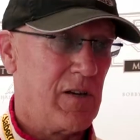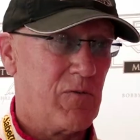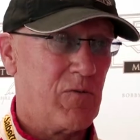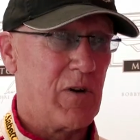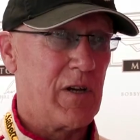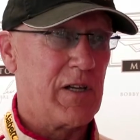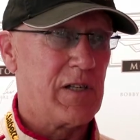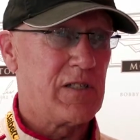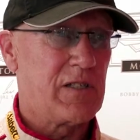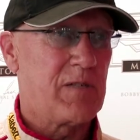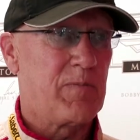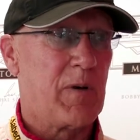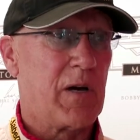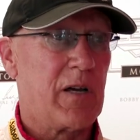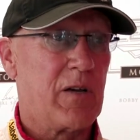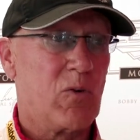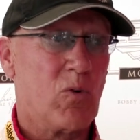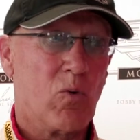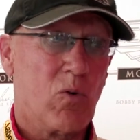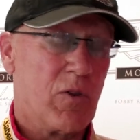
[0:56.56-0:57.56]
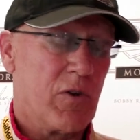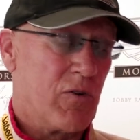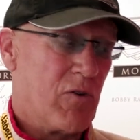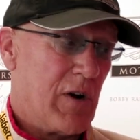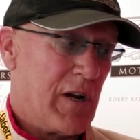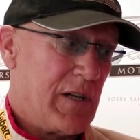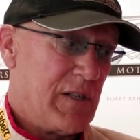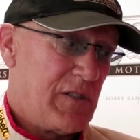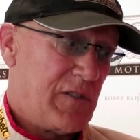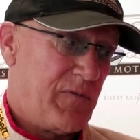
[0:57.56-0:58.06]
and raced by all the
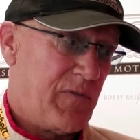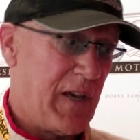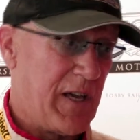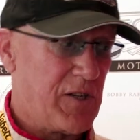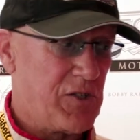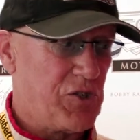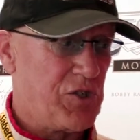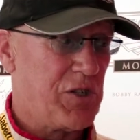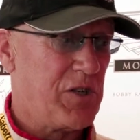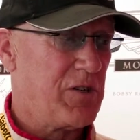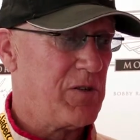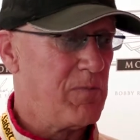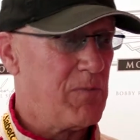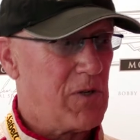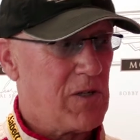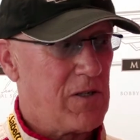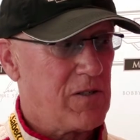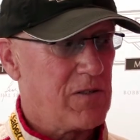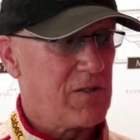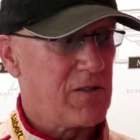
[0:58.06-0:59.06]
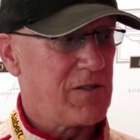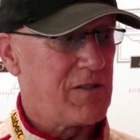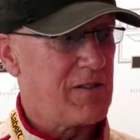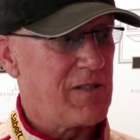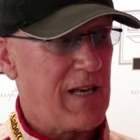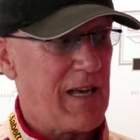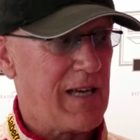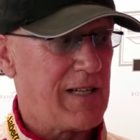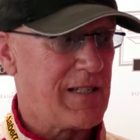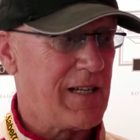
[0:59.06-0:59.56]
greats, Fangio, Moss,
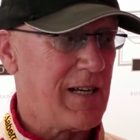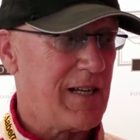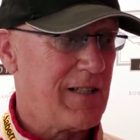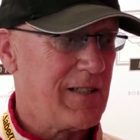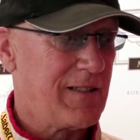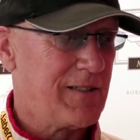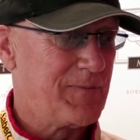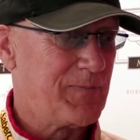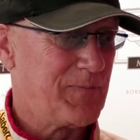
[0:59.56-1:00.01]
et al.